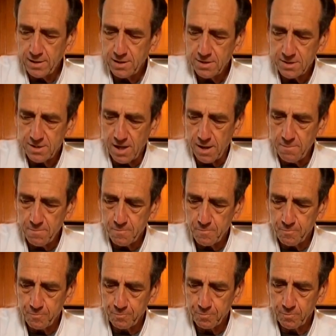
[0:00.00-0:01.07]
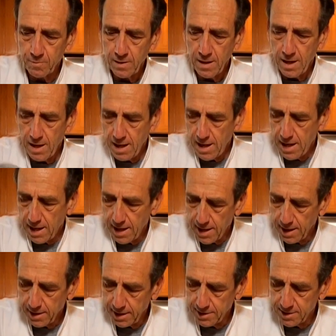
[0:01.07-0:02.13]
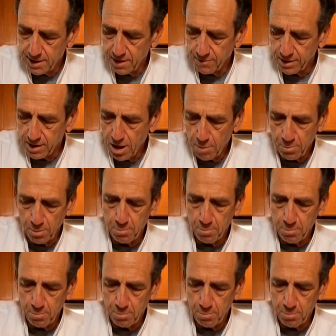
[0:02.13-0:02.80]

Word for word: this up. I like to give a couple